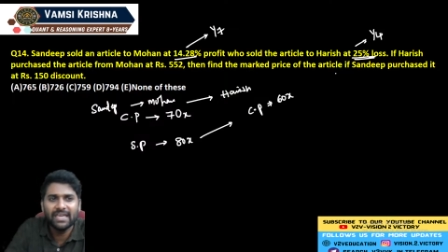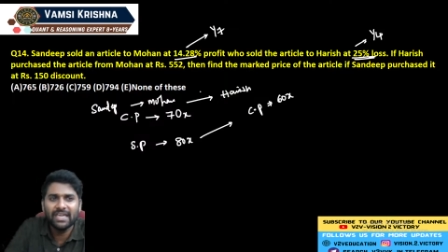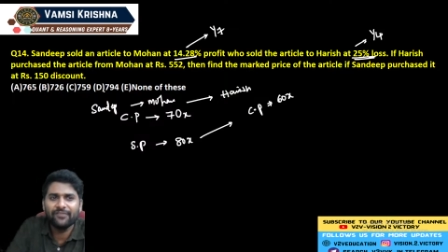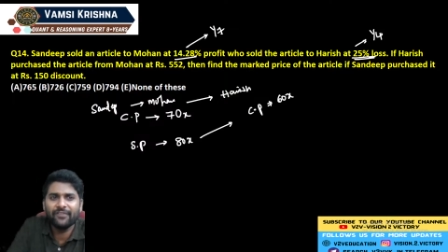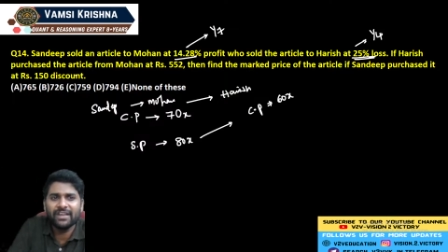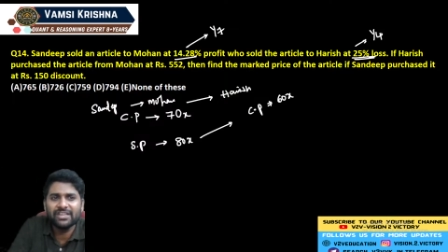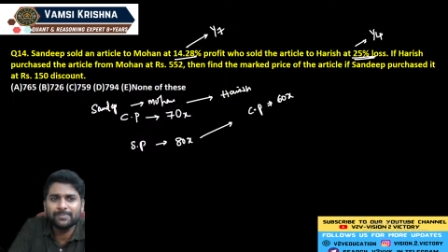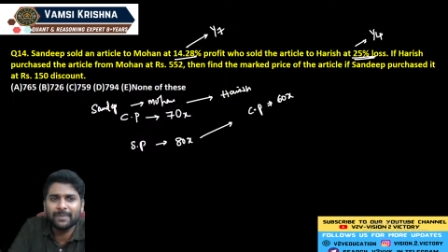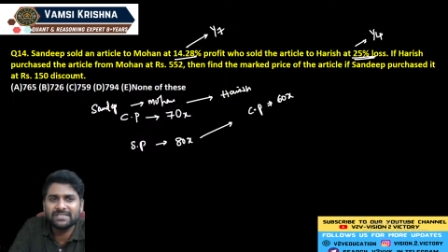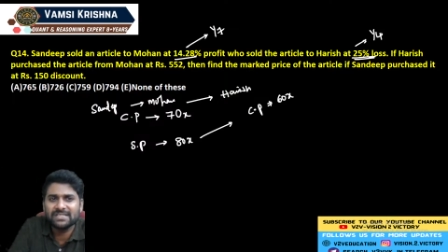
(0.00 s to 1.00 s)
If Harish
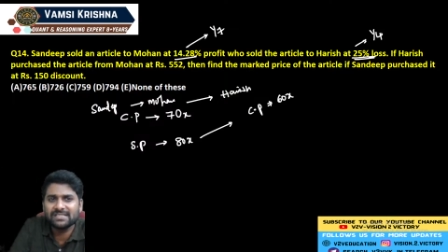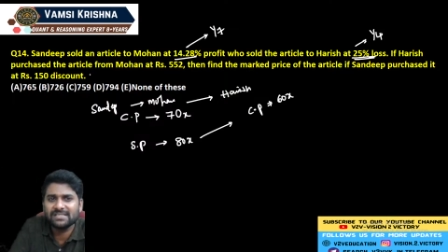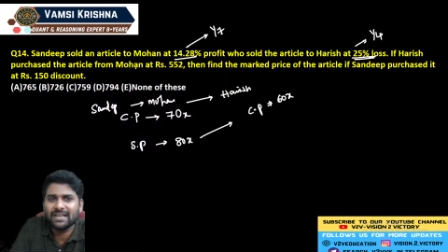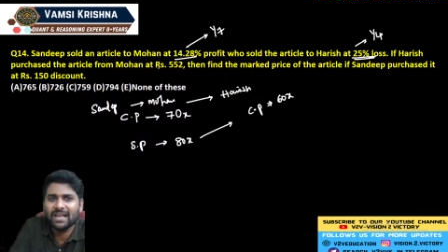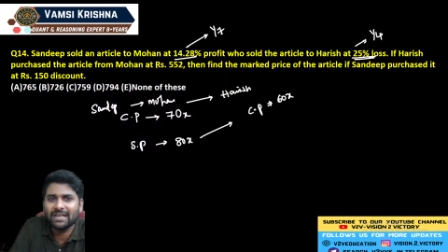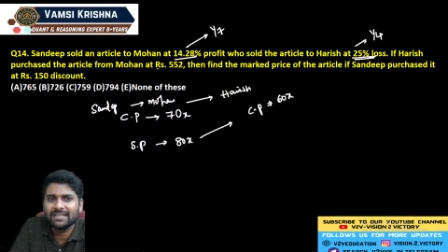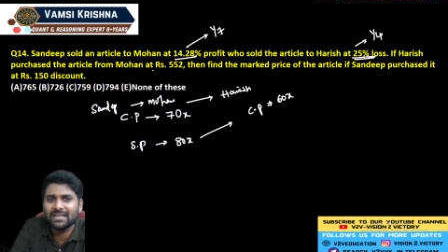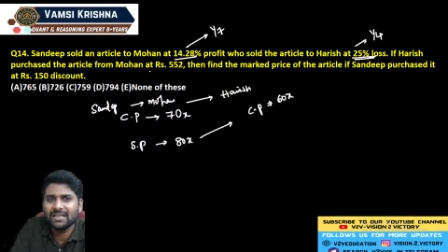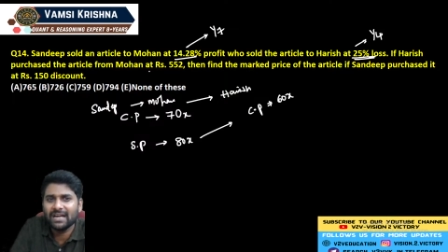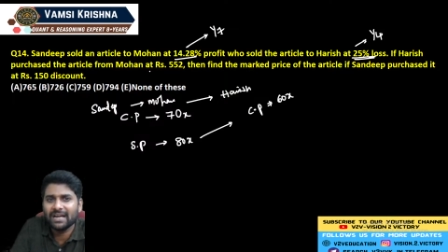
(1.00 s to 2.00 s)
purchased it in an
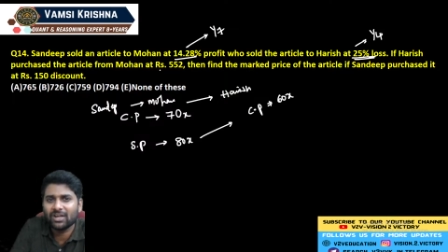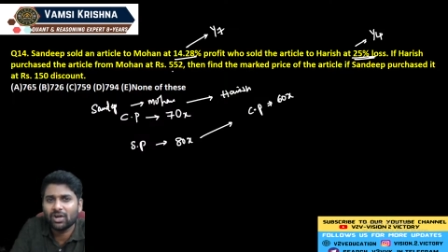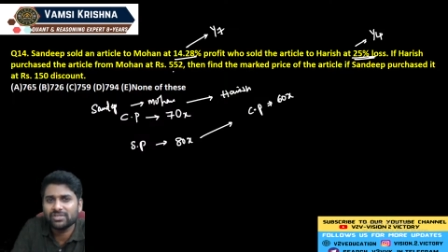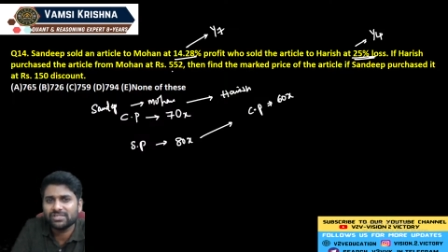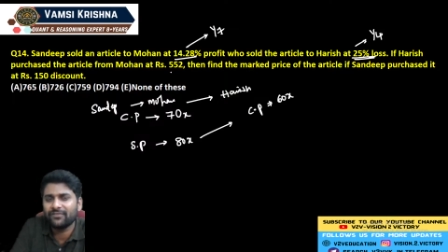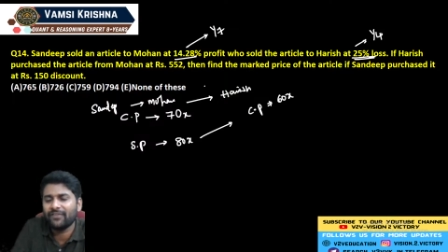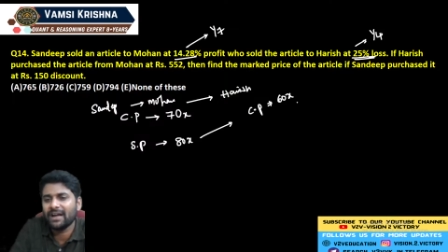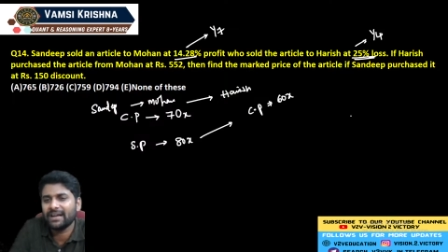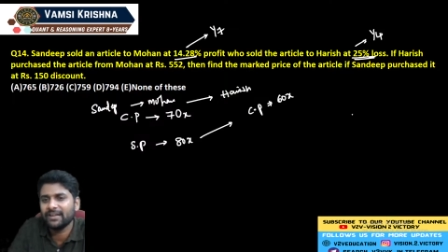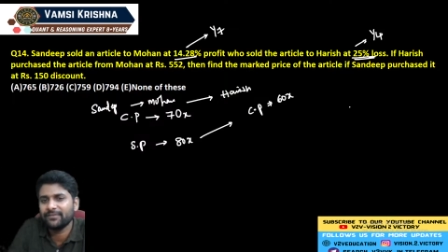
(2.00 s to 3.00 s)
article at a cost of
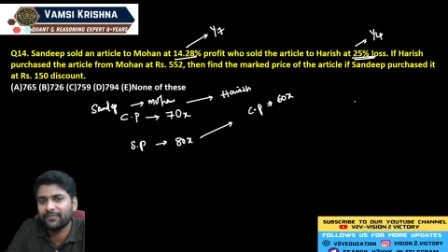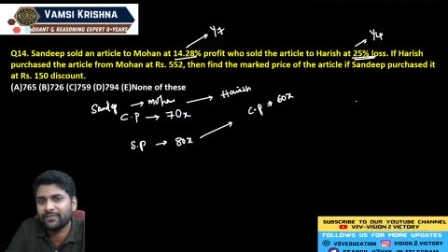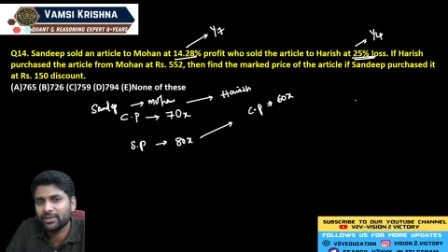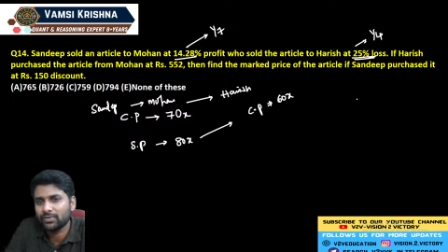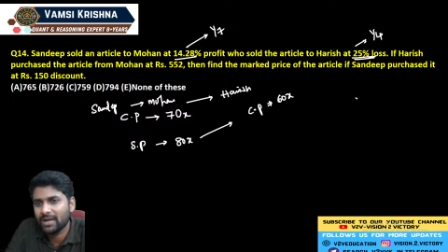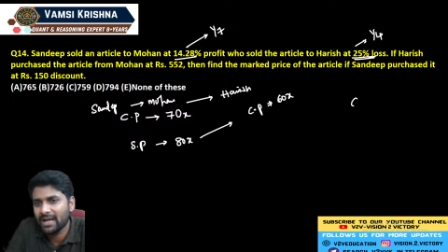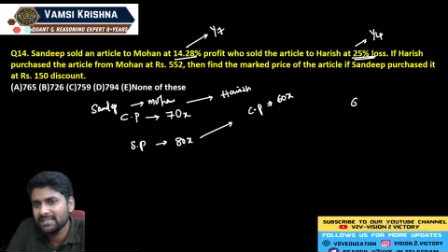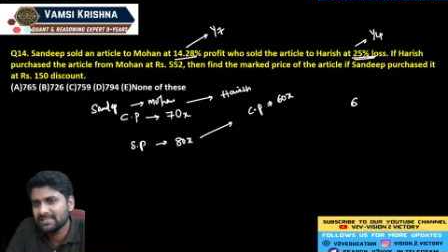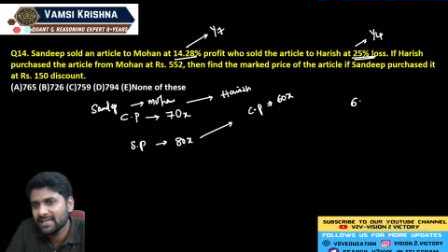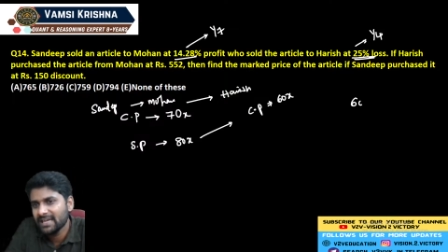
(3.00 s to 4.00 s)
552,
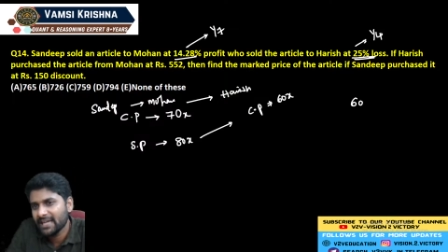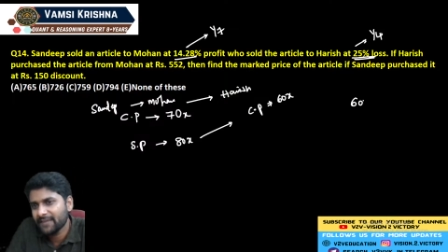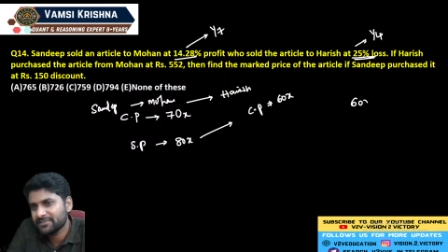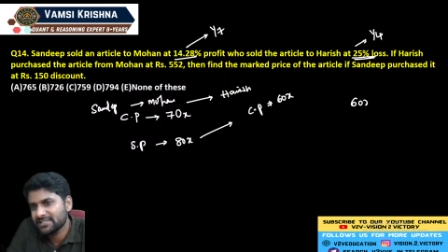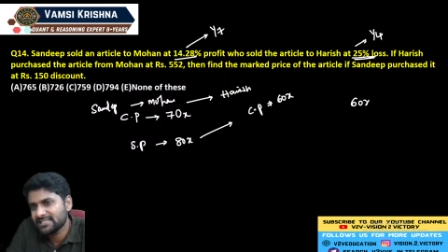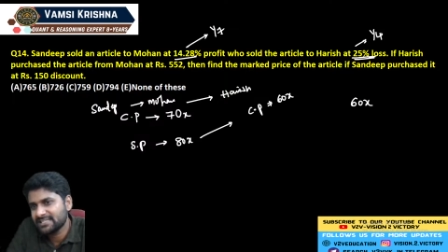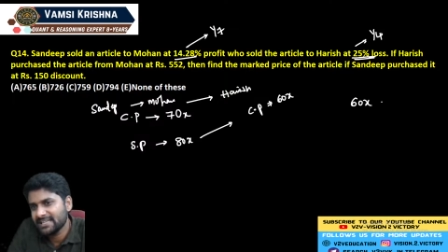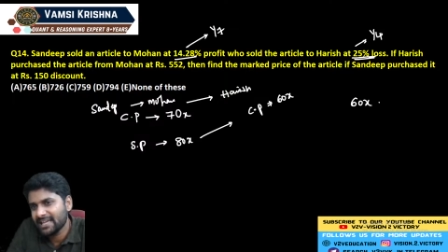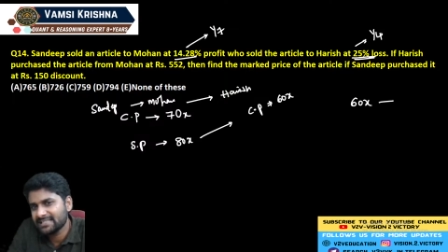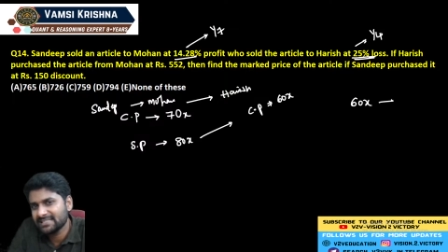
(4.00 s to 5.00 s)
guys, if
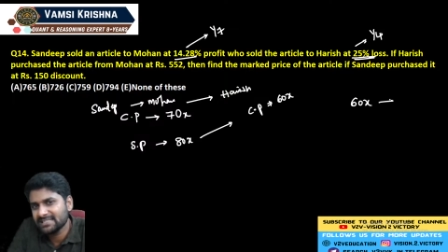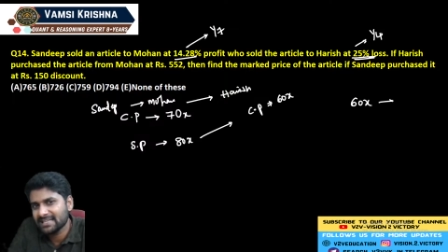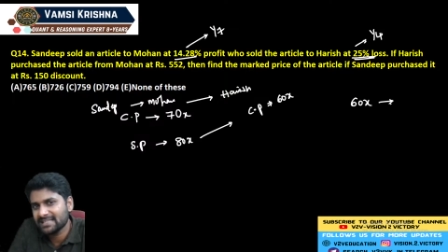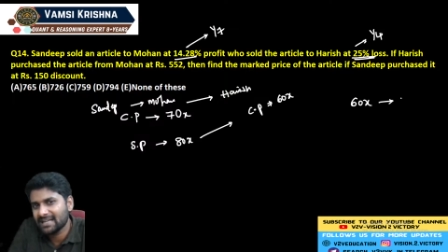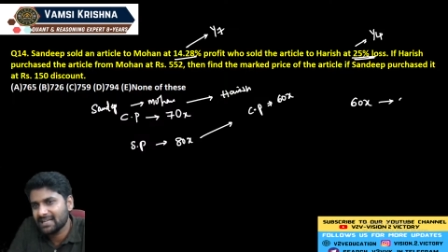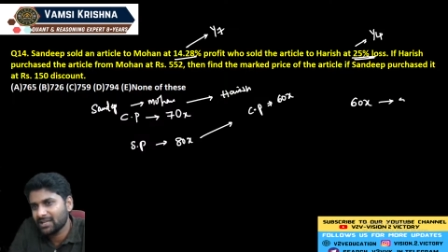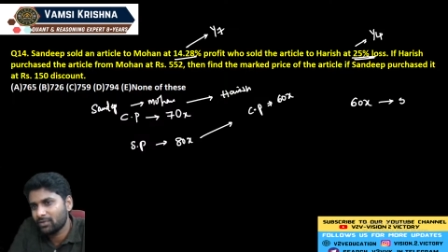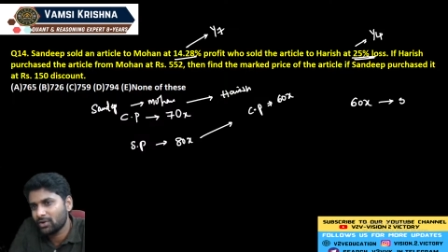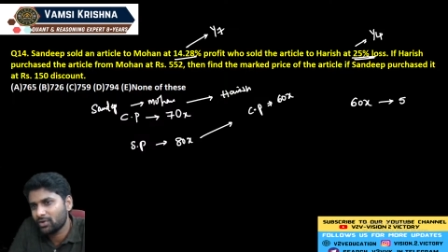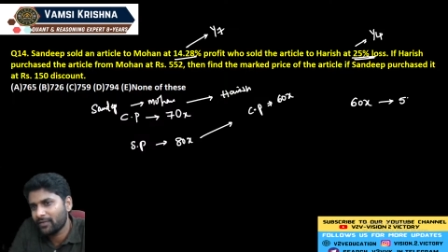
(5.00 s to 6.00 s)
60x is exactly
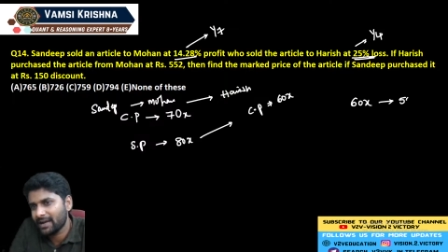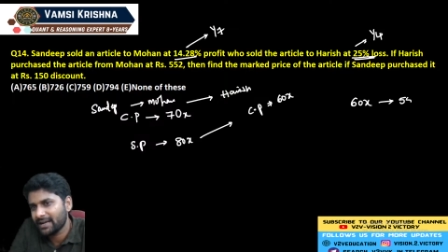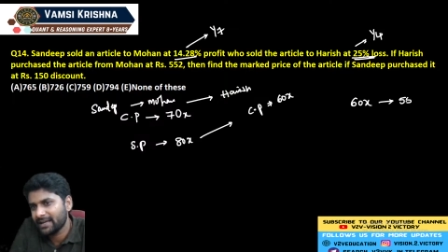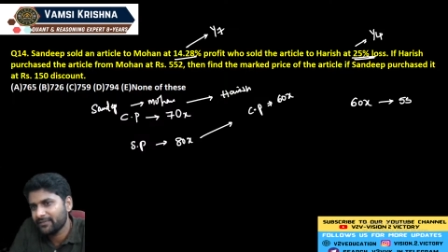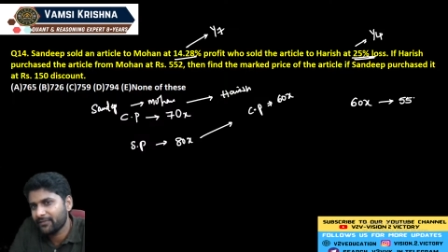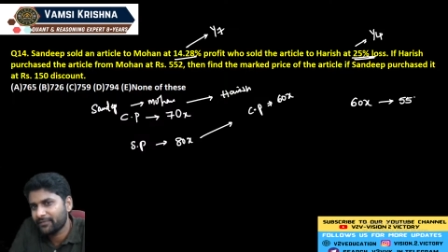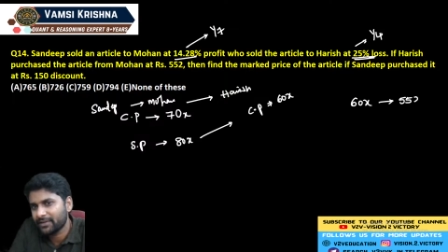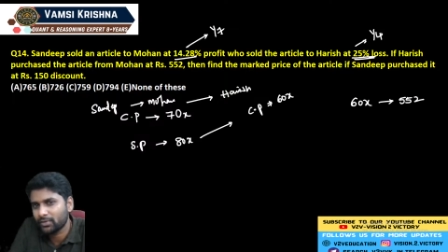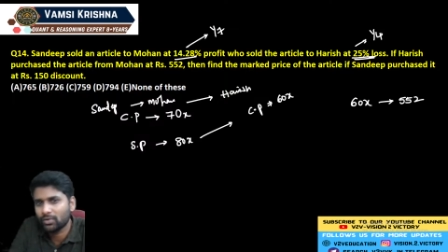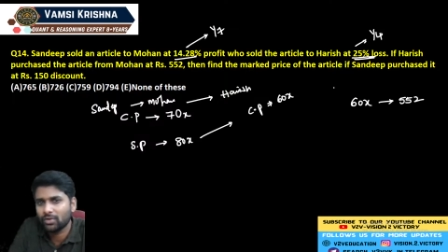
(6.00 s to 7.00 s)
equal to
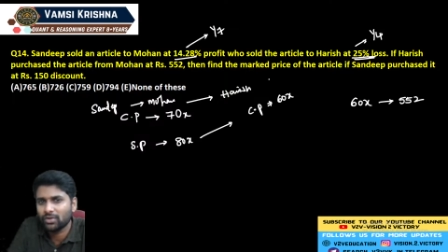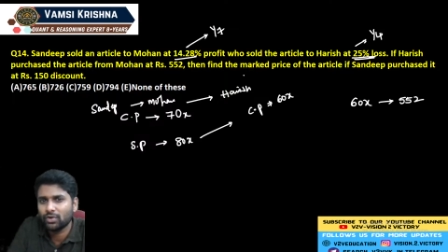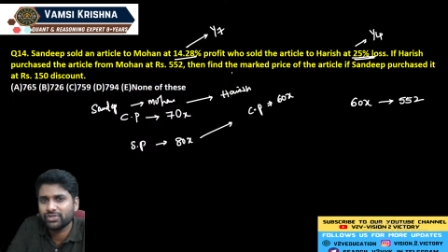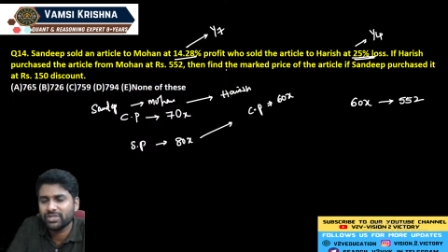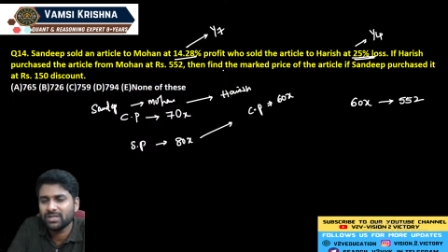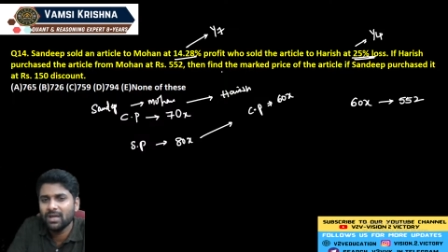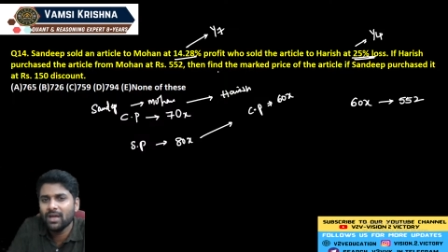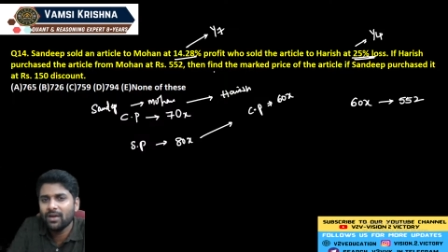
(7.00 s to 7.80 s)
552. Now the question,